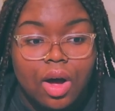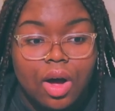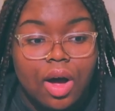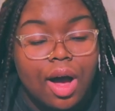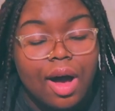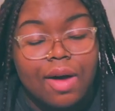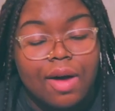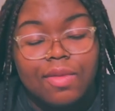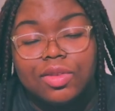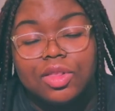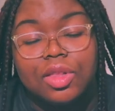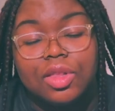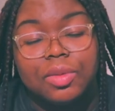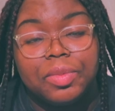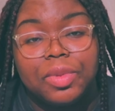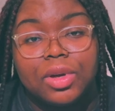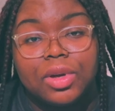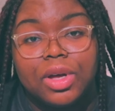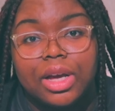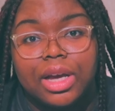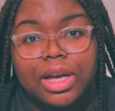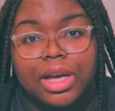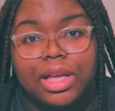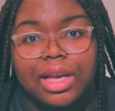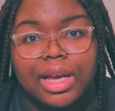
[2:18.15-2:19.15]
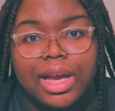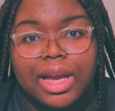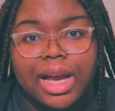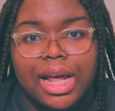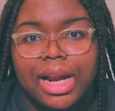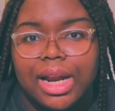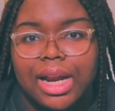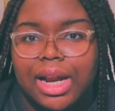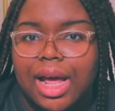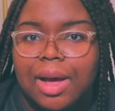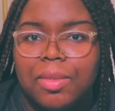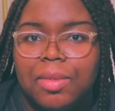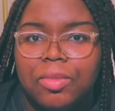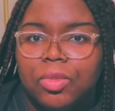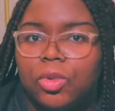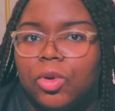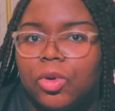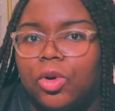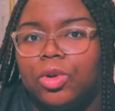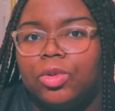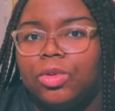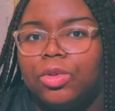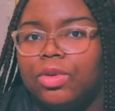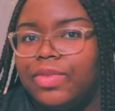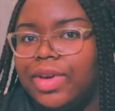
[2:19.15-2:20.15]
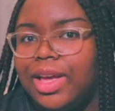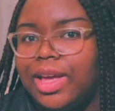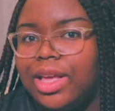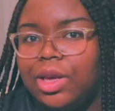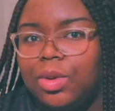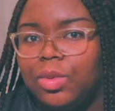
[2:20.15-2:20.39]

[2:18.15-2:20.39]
half of the book and you're kind of like bored with it and